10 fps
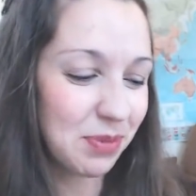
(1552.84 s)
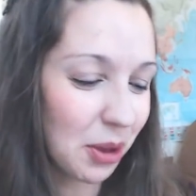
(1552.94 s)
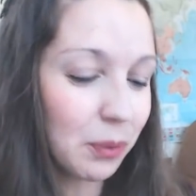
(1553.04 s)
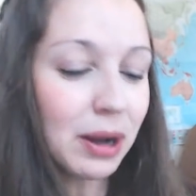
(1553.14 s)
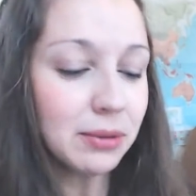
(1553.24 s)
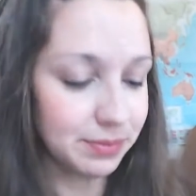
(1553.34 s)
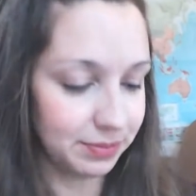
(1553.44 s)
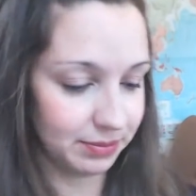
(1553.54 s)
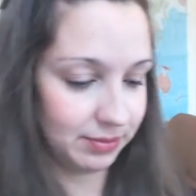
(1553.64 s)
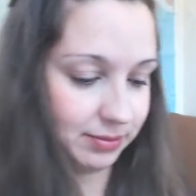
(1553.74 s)
Well,
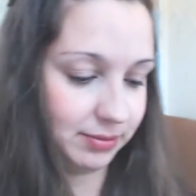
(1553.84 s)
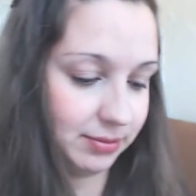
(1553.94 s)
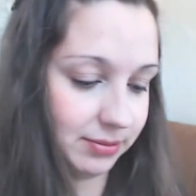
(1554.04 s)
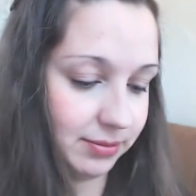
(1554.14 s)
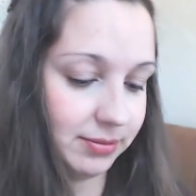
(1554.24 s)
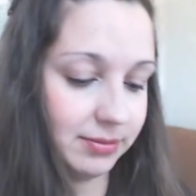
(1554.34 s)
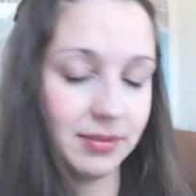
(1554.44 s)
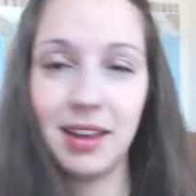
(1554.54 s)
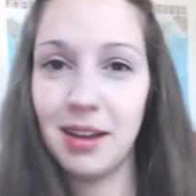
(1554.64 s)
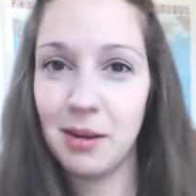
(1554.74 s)

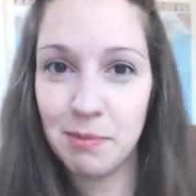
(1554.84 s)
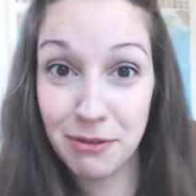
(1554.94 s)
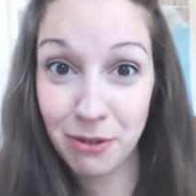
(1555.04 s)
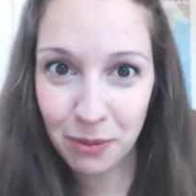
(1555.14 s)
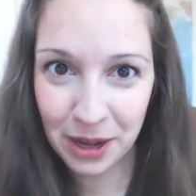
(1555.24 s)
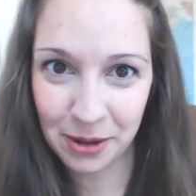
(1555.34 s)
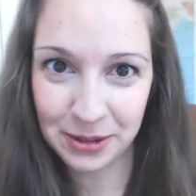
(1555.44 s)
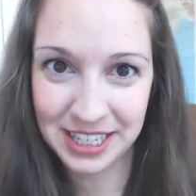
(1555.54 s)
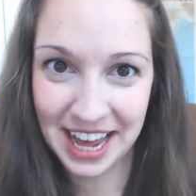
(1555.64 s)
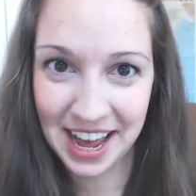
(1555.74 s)
before we go
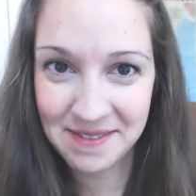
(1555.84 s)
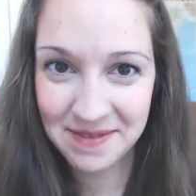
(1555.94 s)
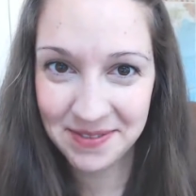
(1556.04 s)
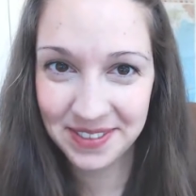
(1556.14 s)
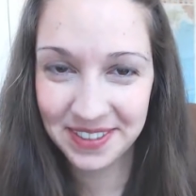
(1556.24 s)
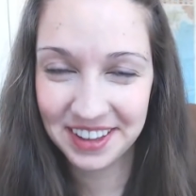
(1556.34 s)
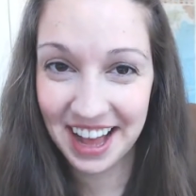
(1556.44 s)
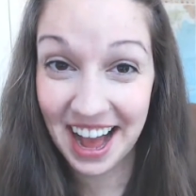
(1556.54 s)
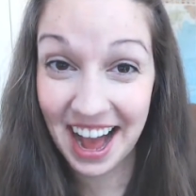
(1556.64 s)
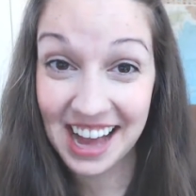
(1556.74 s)
today,
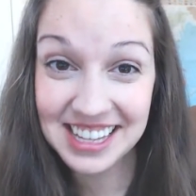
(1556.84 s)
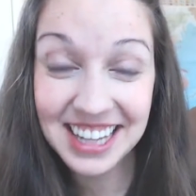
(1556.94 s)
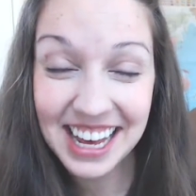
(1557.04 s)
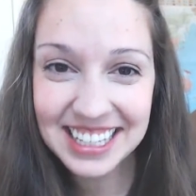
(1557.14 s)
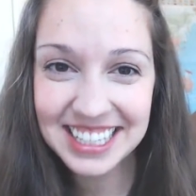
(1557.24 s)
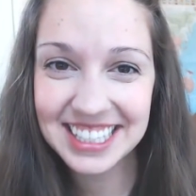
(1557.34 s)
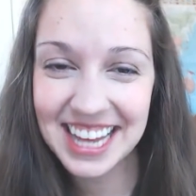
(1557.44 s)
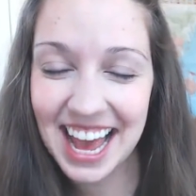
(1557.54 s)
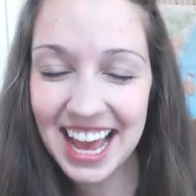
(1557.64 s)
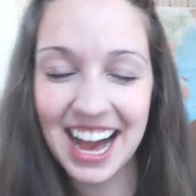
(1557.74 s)
I'd like to
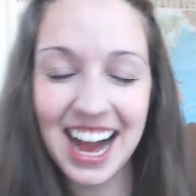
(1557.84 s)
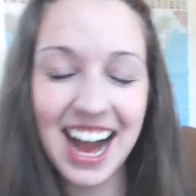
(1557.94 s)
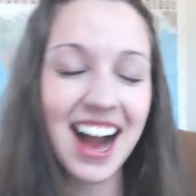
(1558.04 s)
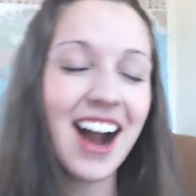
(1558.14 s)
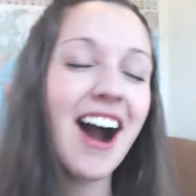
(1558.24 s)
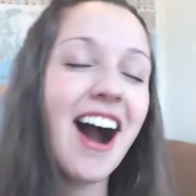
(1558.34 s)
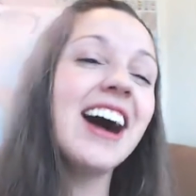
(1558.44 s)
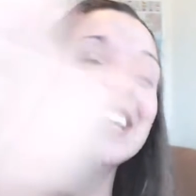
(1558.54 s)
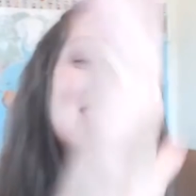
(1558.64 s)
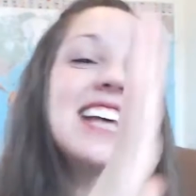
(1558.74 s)
say
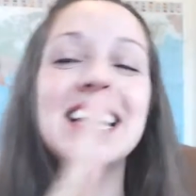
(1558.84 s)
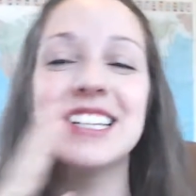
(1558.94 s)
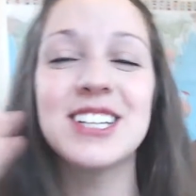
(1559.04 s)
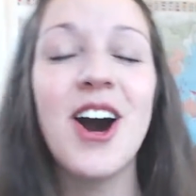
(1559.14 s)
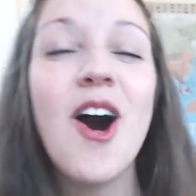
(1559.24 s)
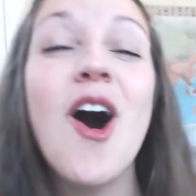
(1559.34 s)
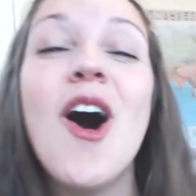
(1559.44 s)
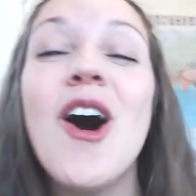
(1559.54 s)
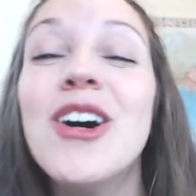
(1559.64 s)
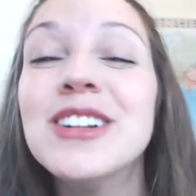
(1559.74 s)
a sentence
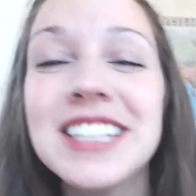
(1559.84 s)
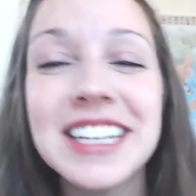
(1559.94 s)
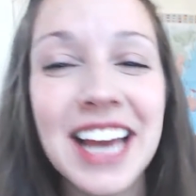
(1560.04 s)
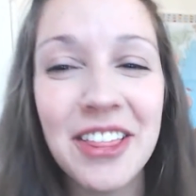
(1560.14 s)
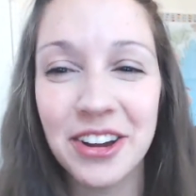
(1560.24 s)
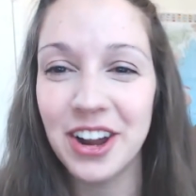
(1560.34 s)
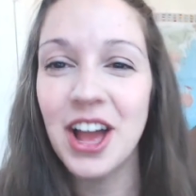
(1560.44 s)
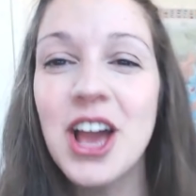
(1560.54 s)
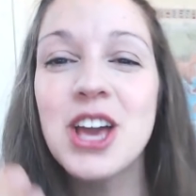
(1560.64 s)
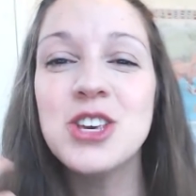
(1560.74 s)
all together
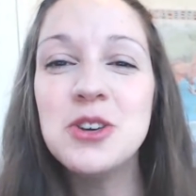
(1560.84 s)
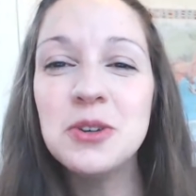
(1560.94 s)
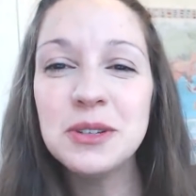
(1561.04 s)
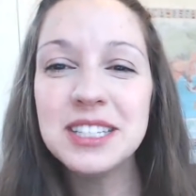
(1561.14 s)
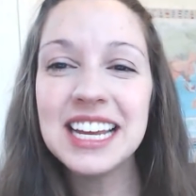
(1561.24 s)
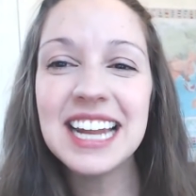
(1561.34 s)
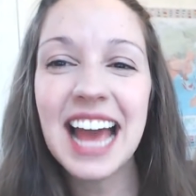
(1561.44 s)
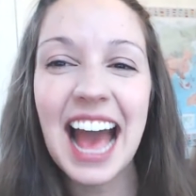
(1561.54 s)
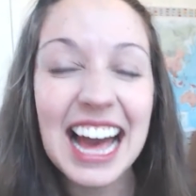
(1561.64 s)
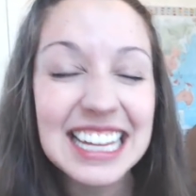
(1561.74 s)
using
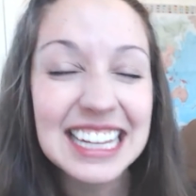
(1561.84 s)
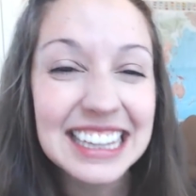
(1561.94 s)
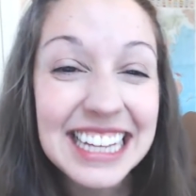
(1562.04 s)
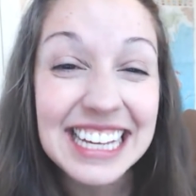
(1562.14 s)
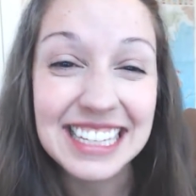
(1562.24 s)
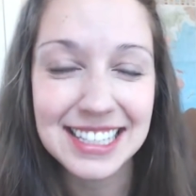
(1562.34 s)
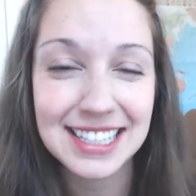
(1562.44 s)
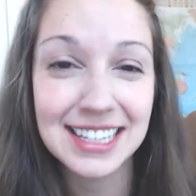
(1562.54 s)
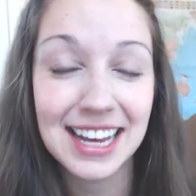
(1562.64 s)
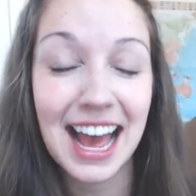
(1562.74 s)
at
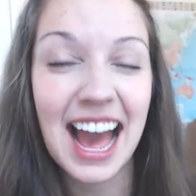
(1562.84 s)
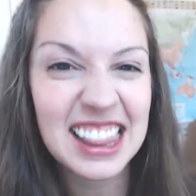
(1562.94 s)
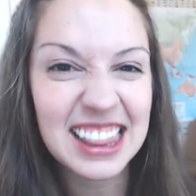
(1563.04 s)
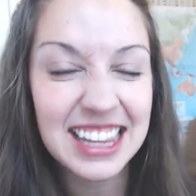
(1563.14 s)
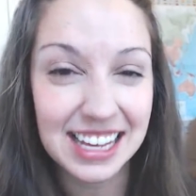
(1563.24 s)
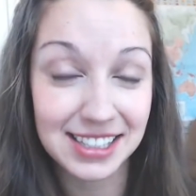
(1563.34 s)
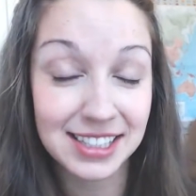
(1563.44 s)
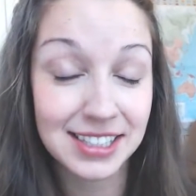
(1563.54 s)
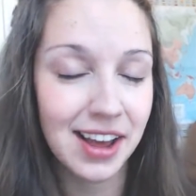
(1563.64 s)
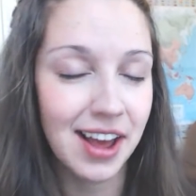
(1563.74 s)
least. At
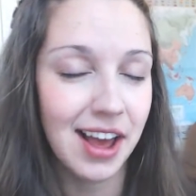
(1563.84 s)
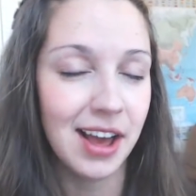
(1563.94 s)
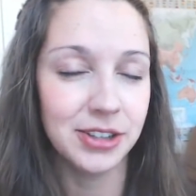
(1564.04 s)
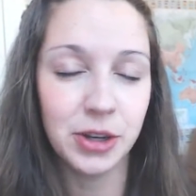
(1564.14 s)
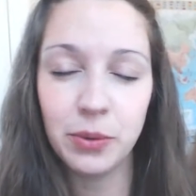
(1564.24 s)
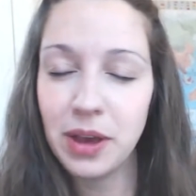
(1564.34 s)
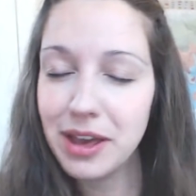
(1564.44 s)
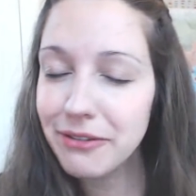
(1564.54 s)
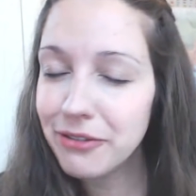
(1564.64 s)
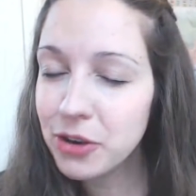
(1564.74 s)
least. So
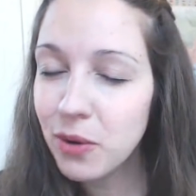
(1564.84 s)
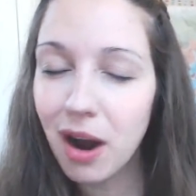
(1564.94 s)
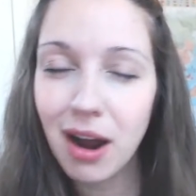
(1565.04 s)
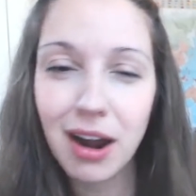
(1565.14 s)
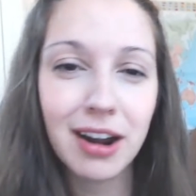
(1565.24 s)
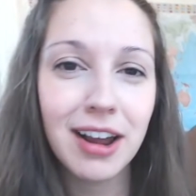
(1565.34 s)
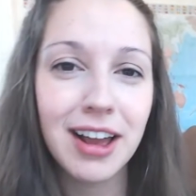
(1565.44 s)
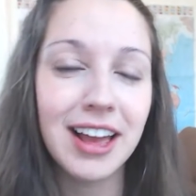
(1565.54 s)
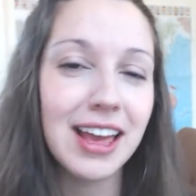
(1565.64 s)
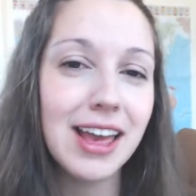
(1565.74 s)
if you are
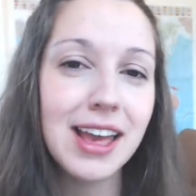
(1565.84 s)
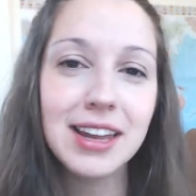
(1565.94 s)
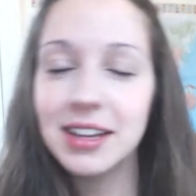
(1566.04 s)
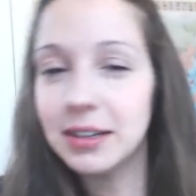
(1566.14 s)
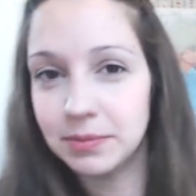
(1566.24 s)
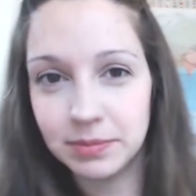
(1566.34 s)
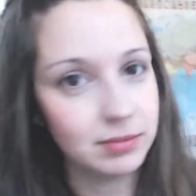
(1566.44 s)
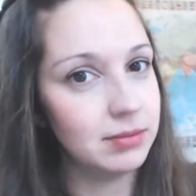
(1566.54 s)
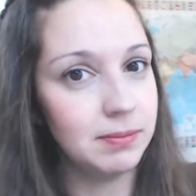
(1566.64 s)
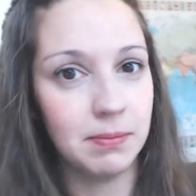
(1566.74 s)
in
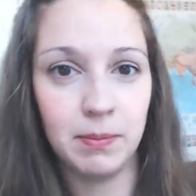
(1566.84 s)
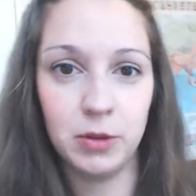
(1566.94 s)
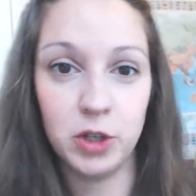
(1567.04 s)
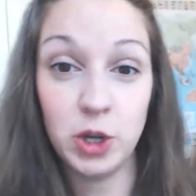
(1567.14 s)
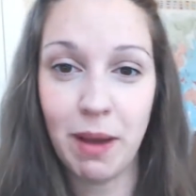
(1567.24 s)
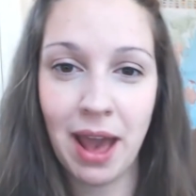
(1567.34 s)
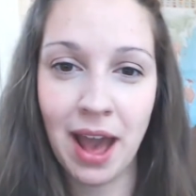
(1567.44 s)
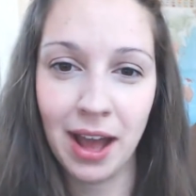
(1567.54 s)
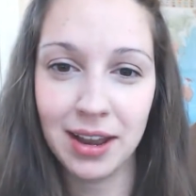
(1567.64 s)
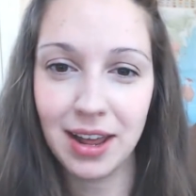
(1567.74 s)

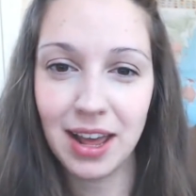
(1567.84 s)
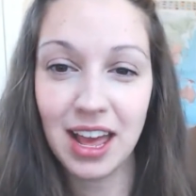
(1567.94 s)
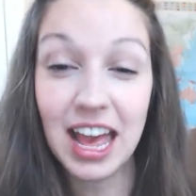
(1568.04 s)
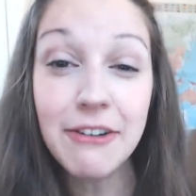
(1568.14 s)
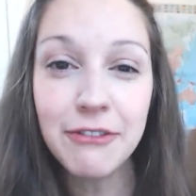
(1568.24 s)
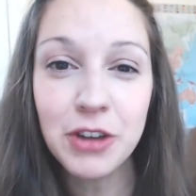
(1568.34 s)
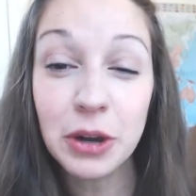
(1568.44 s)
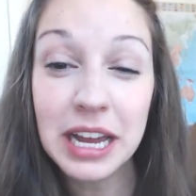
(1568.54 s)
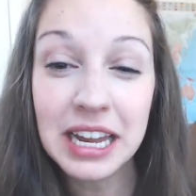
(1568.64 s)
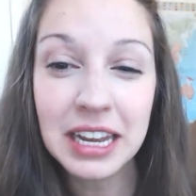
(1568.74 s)
Japan, if
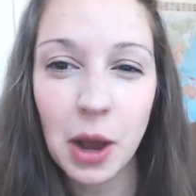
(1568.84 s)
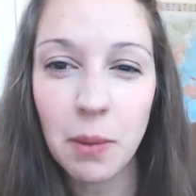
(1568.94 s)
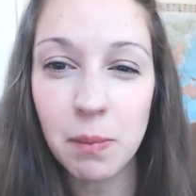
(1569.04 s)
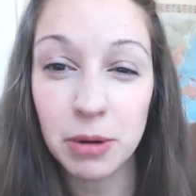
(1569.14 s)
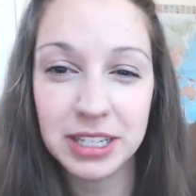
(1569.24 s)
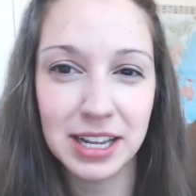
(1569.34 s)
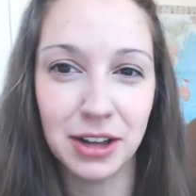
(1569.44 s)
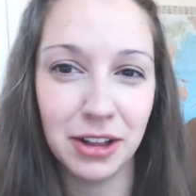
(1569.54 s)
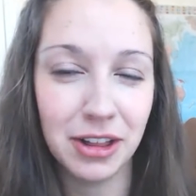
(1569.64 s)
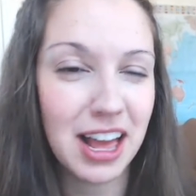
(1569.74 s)
you're in
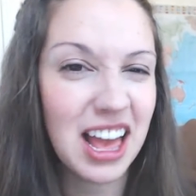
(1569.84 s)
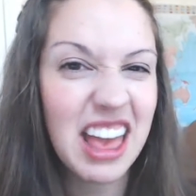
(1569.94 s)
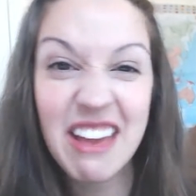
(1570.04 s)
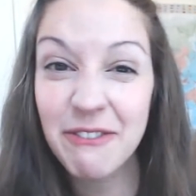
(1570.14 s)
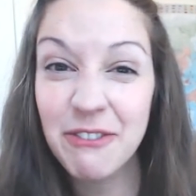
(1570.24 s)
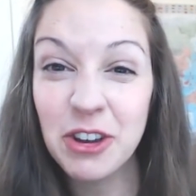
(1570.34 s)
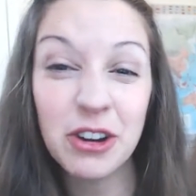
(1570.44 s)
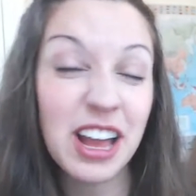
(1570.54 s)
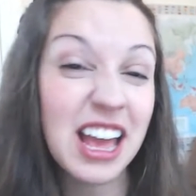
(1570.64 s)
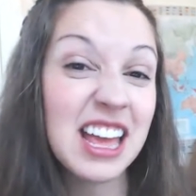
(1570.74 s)
Brazil, if
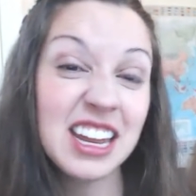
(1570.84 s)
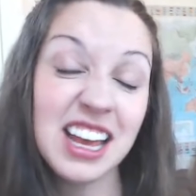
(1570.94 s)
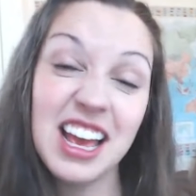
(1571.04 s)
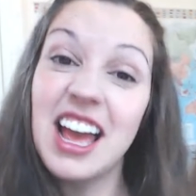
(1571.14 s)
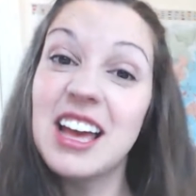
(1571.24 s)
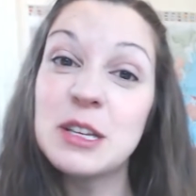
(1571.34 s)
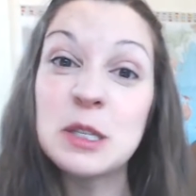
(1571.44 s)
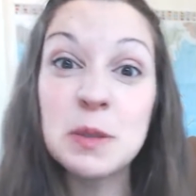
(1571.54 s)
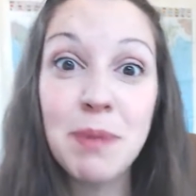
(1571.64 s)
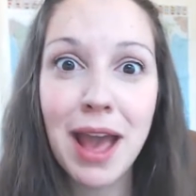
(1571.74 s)
you're in
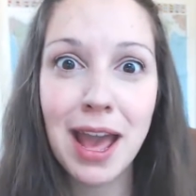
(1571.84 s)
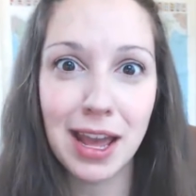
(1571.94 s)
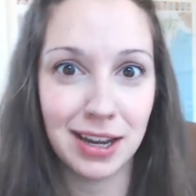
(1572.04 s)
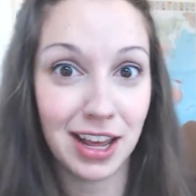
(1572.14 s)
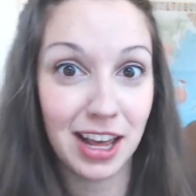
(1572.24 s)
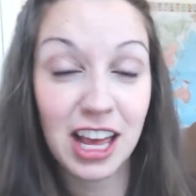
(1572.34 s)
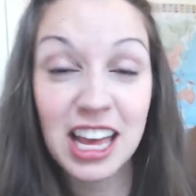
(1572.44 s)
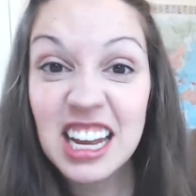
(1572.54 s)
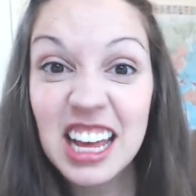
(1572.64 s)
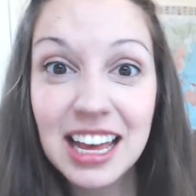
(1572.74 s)
Spain,
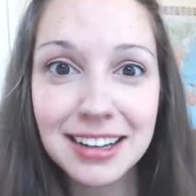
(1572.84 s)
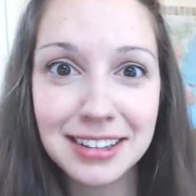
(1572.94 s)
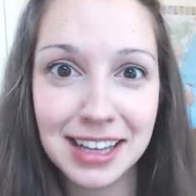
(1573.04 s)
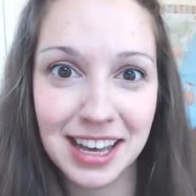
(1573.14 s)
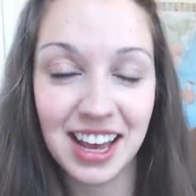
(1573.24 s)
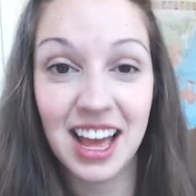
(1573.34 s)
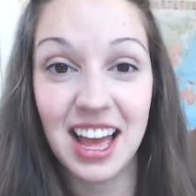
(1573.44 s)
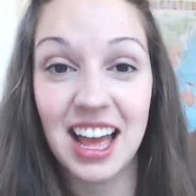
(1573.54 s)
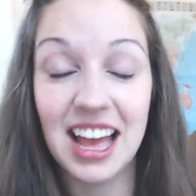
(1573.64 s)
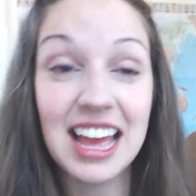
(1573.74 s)
in Italy,
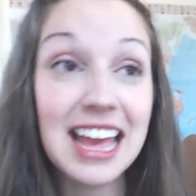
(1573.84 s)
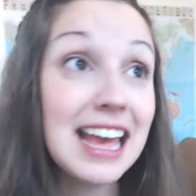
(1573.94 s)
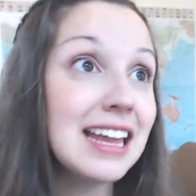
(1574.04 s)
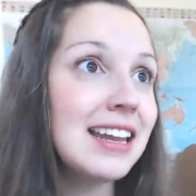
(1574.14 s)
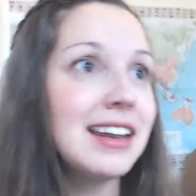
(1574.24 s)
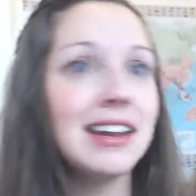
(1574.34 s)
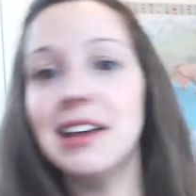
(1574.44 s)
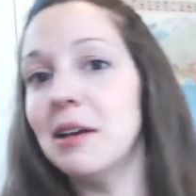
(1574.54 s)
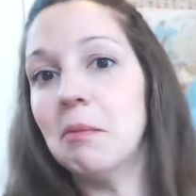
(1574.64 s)
in